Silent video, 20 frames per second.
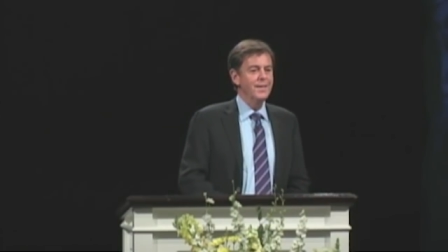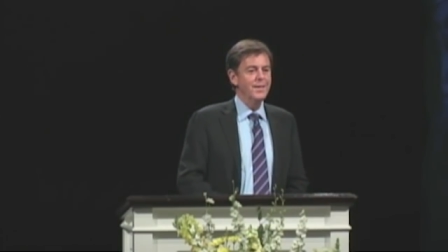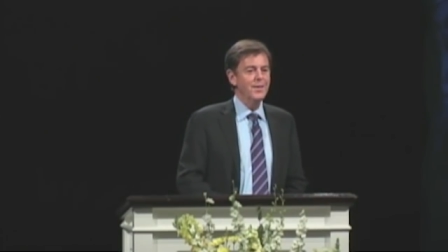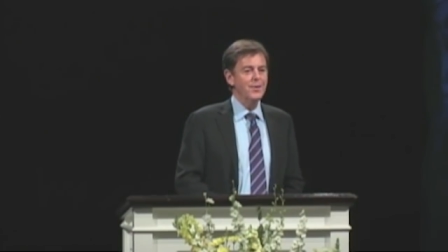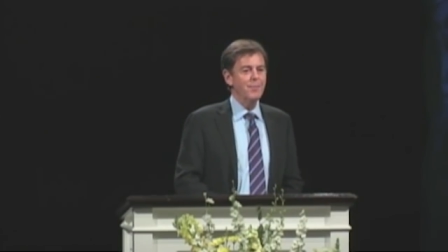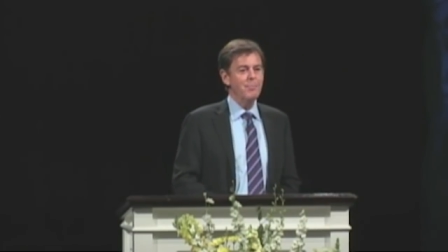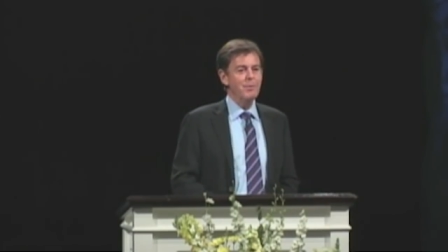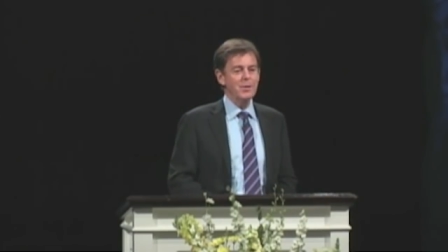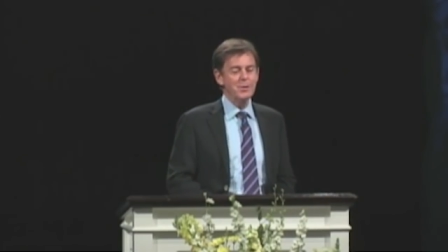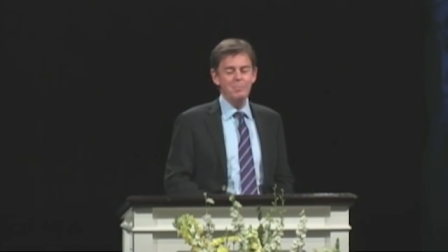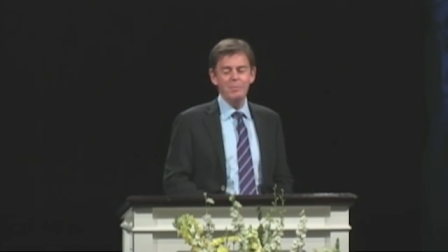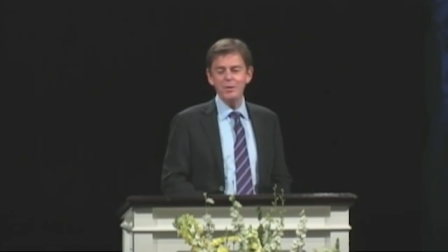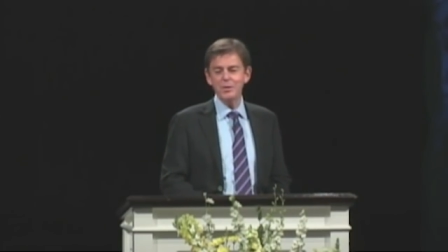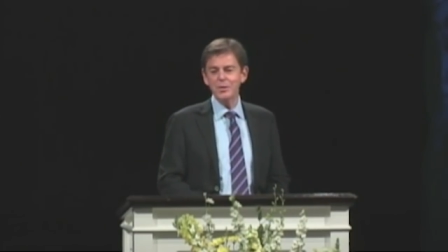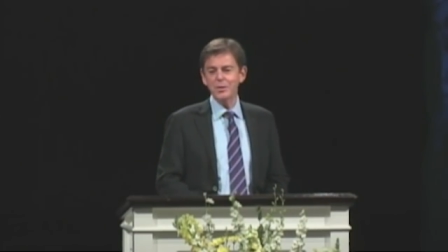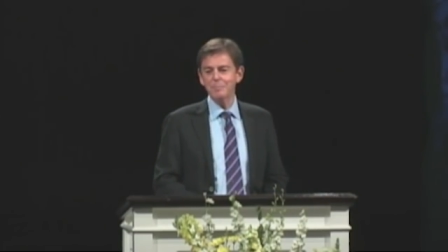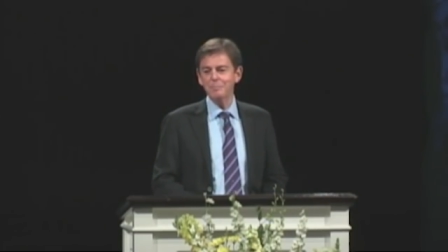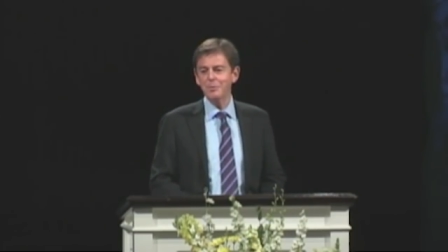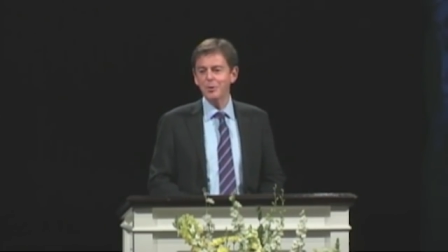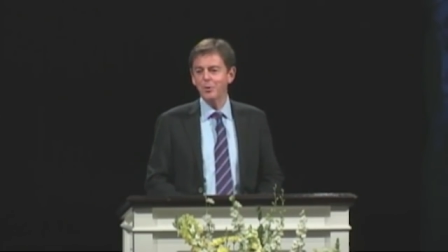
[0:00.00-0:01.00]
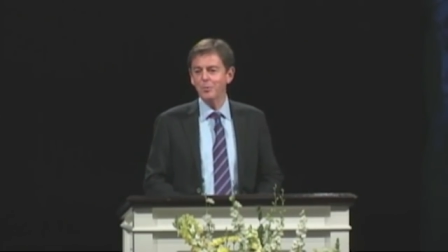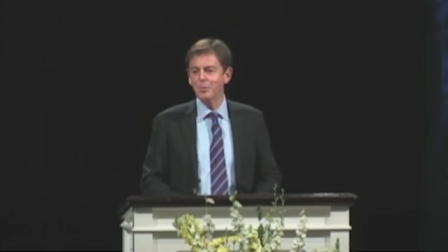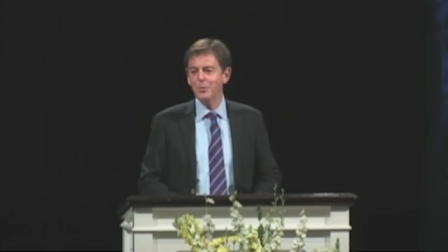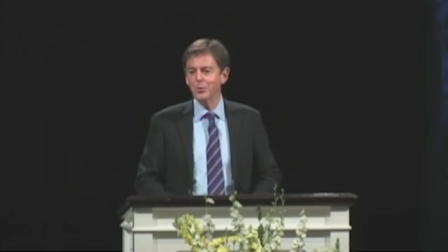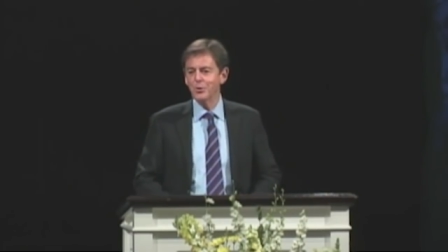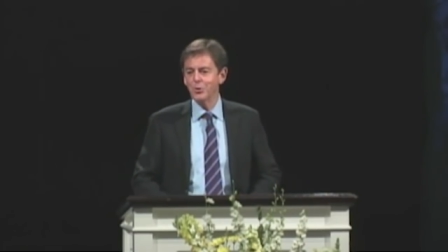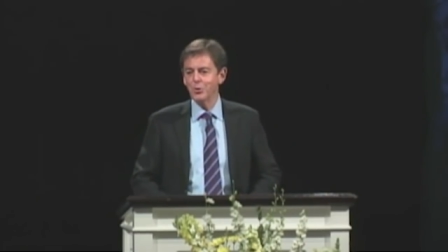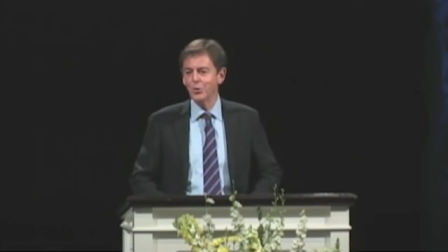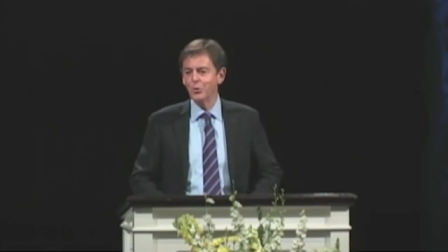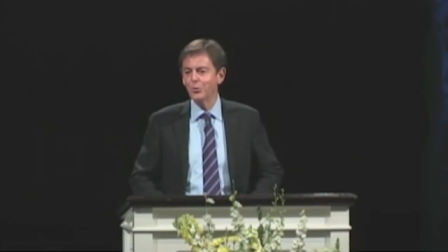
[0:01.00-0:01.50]
There must be some
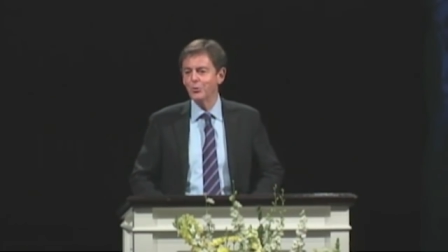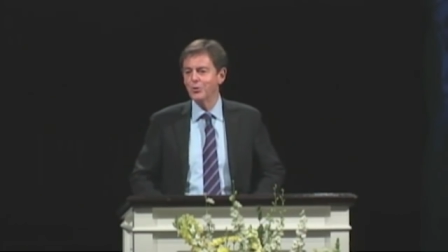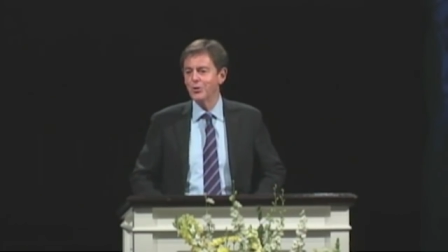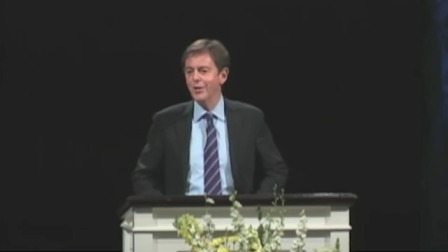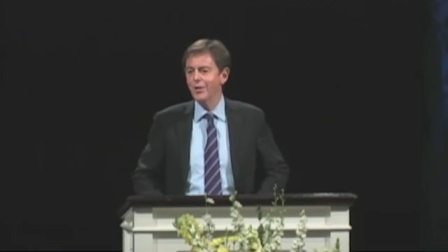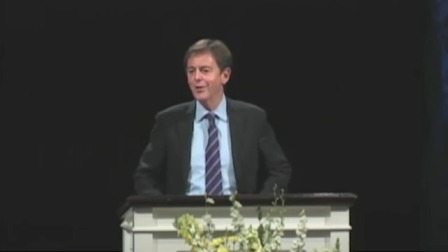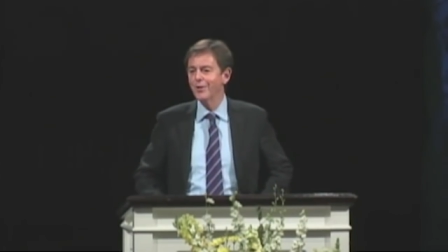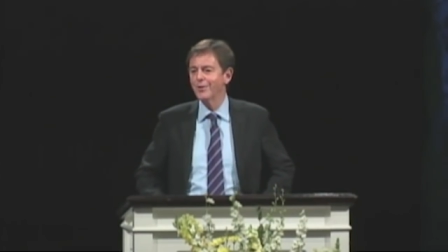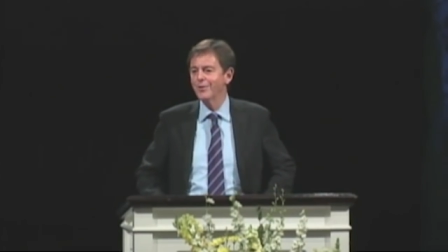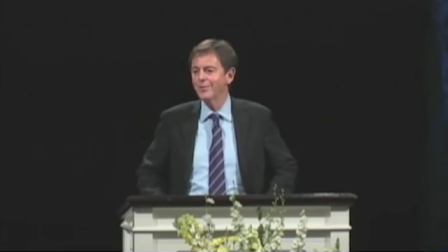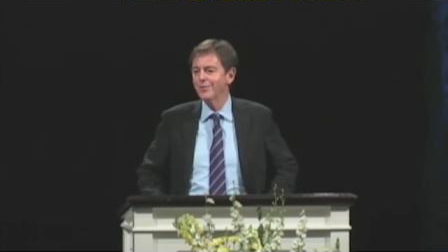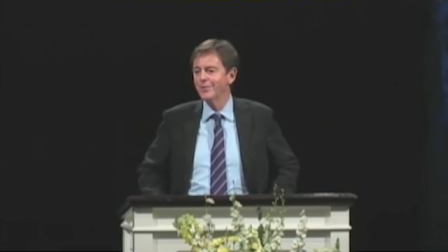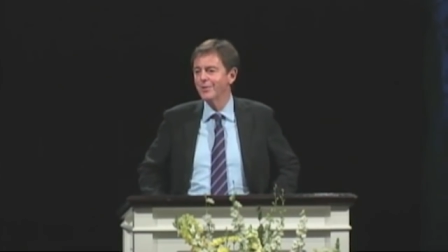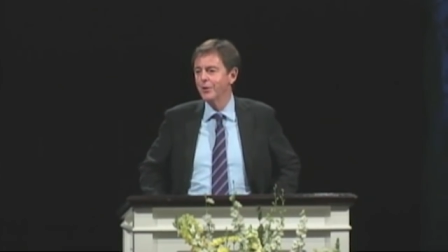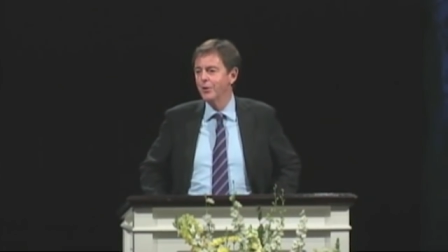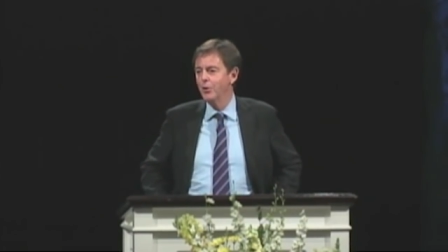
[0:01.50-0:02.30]
noble souls here